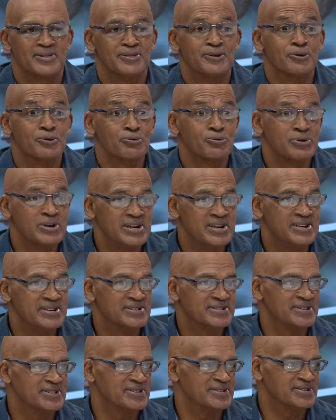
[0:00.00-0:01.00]
The
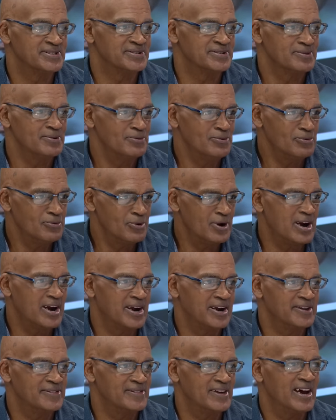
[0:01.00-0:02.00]
reasons
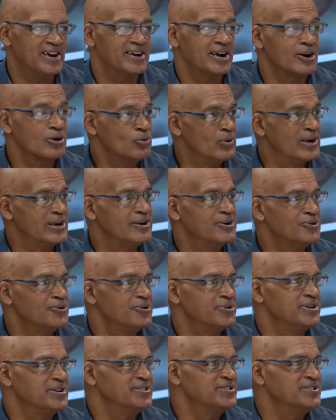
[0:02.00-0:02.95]
why that are well known.